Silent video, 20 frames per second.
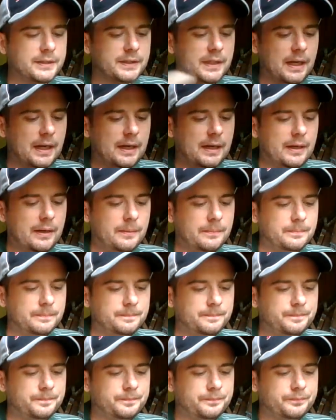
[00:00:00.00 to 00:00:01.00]

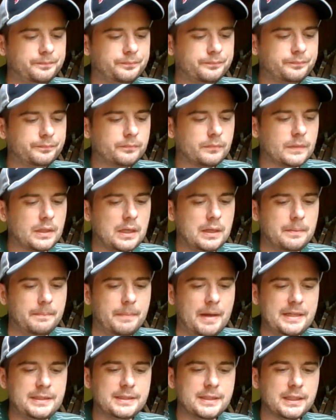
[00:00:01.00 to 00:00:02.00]
Um,
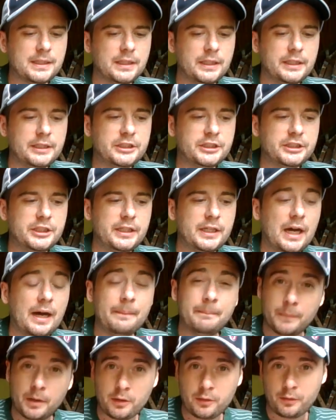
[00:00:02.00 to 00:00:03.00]
basically she
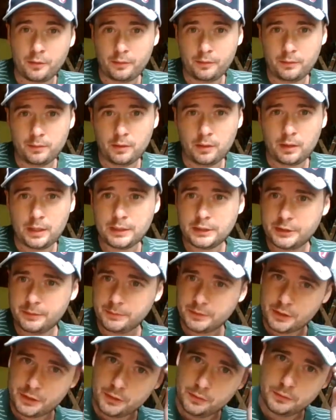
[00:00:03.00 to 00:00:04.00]
got murdered. All right, she
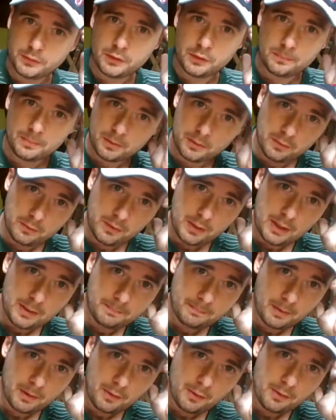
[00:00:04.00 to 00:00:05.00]
was a YouTuber who got
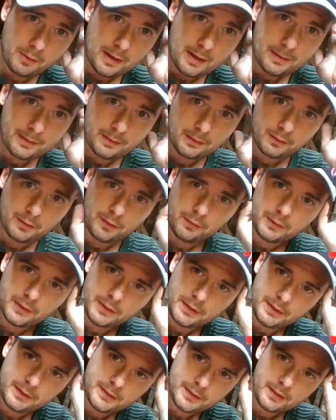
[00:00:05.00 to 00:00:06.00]
murdered. Now I ain't gonna go into
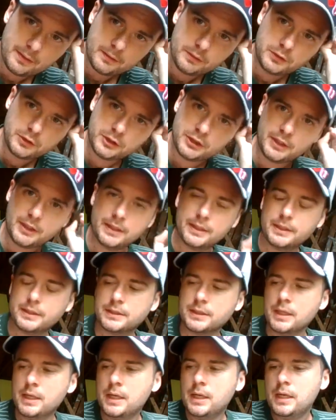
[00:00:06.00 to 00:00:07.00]
detail who she is,
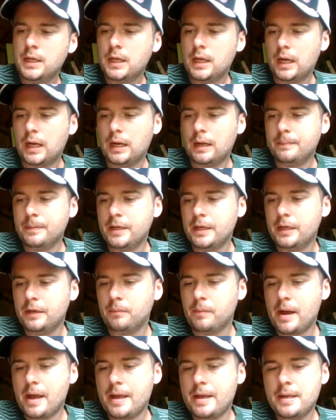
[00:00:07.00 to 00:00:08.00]
uh, but
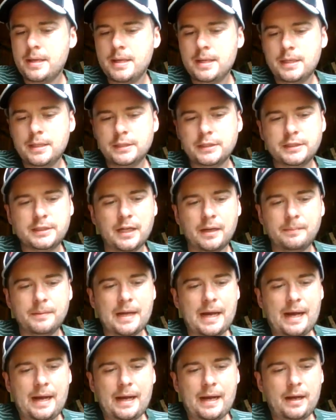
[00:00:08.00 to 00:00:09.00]
anyway, some
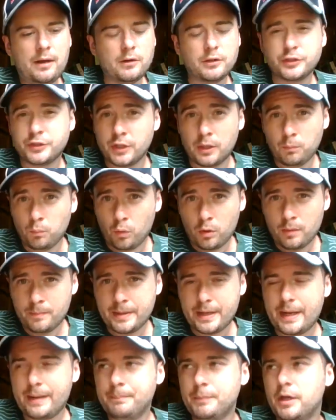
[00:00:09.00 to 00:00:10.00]
guy or some woman,
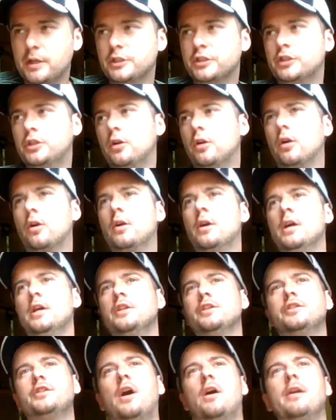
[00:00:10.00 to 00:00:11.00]
I'm not sure,
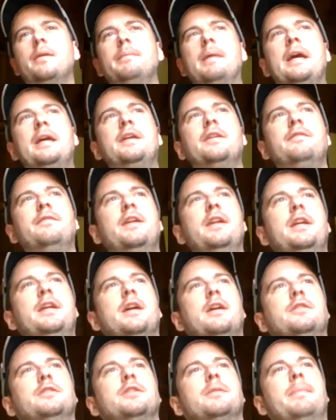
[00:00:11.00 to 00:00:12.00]
started making
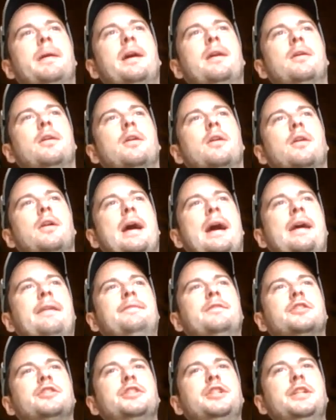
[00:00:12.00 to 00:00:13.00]
videos about her
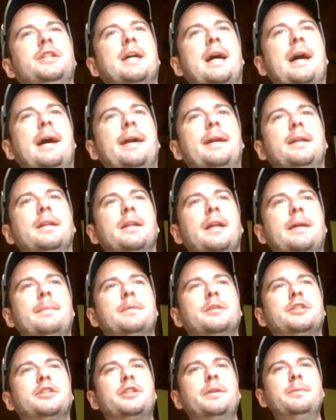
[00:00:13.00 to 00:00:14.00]
after she died,
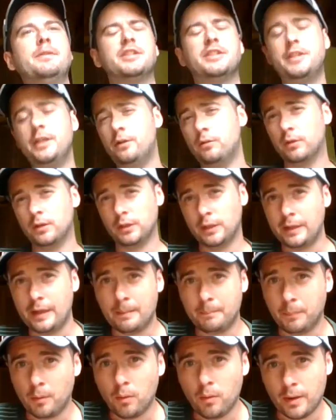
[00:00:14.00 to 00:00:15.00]
claiming she was secretly a
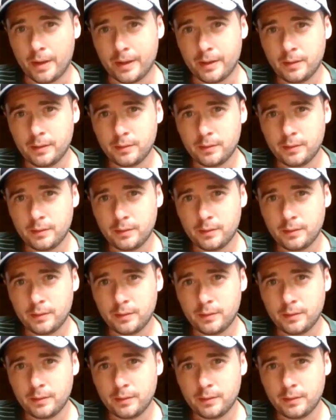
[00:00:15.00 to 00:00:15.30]
boy.